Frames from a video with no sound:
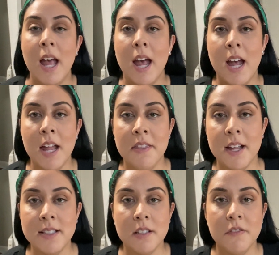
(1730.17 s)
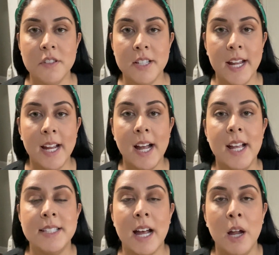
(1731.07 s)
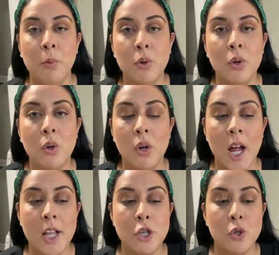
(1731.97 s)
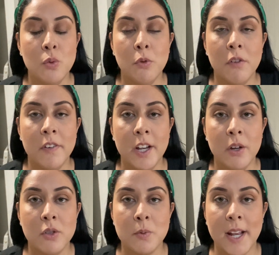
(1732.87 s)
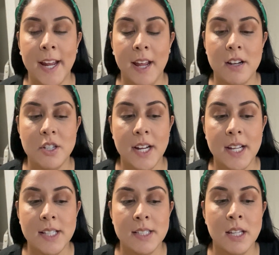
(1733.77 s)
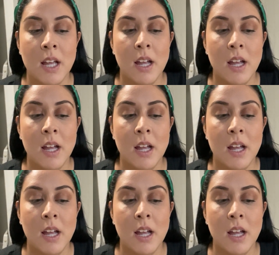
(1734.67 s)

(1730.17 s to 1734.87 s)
And that's it for today, guys. I will do more videos when I get a chance.